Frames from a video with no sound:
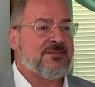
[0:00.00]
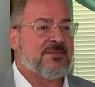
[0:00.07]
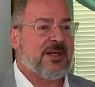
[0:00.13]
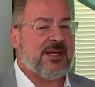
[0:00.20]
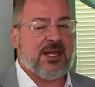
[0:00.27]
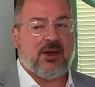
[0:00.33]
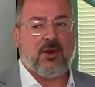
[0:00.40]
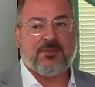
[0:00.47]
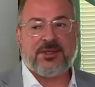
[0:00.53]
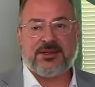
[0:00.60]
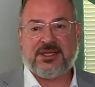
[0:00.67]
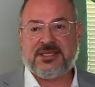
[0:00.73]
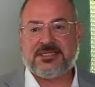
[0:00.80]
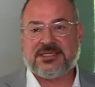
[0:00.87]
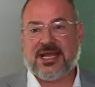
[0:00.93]
And I hope that
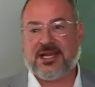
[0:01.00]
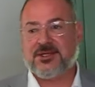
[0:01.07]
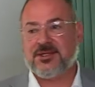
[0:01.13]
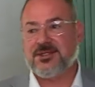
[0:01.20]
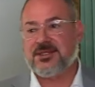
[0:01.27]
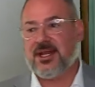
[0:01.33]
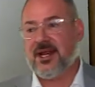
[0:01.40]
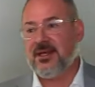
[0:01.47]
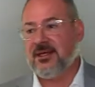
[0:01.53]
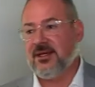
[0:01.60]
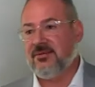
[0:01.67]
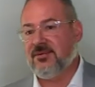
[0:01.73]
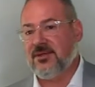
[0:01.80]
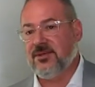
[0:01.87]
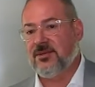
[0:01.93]
these lectures that I
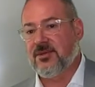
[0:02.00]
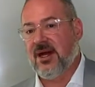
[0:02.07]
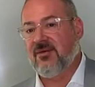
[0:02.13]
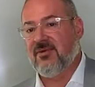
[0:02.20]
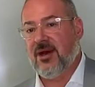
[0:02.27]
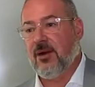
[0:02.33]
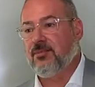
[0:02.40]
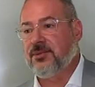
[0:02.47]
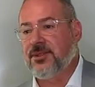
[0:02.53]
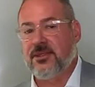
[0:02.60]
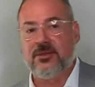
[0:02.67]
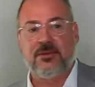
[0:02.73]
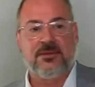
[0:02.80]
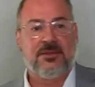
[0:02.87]
give you have helped you